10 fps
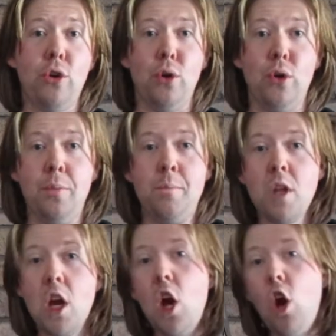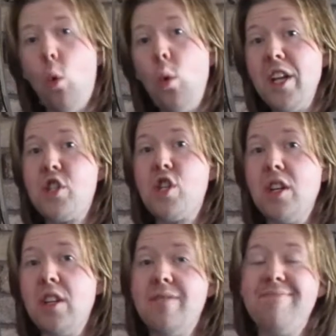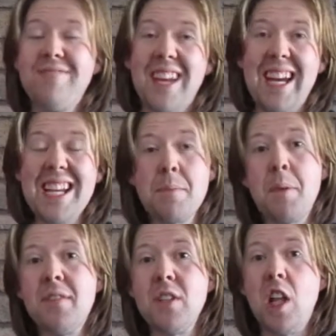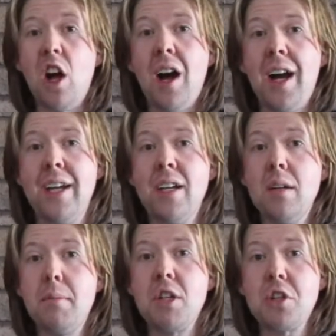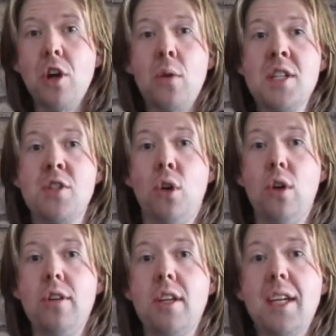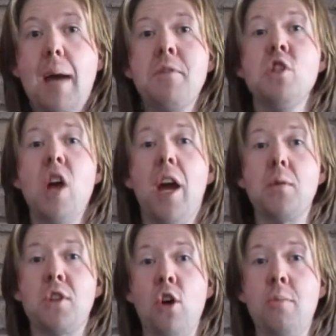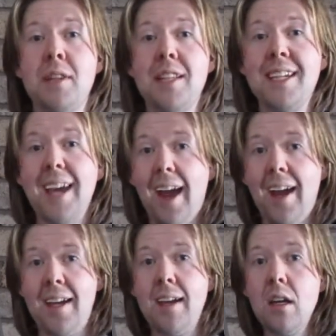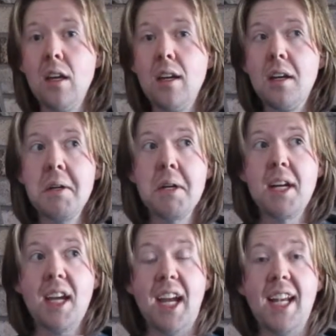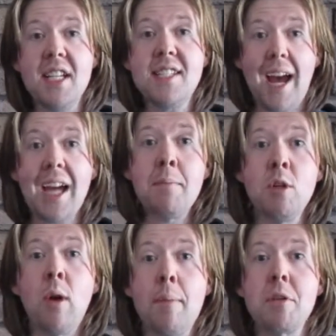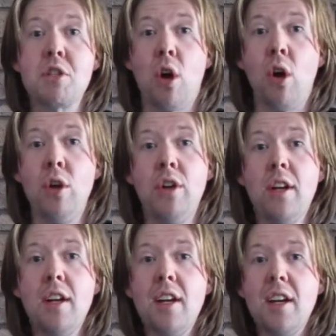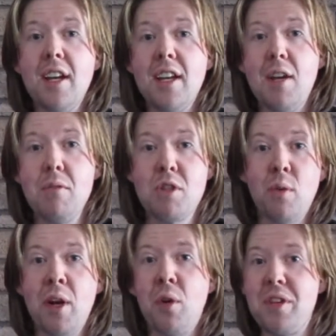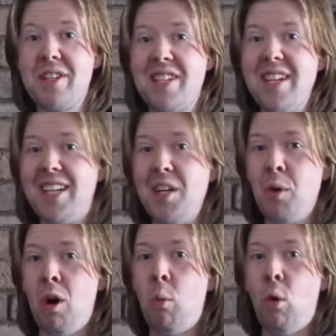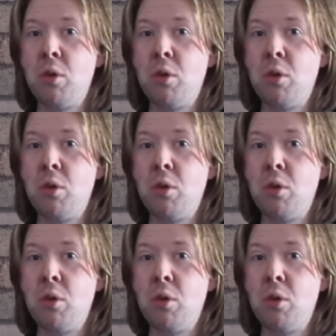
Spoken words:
Who, which is a bit of a lie, because I always thought Captain Jack was openly gay. In his debut episode, he was doing all the sneaky World War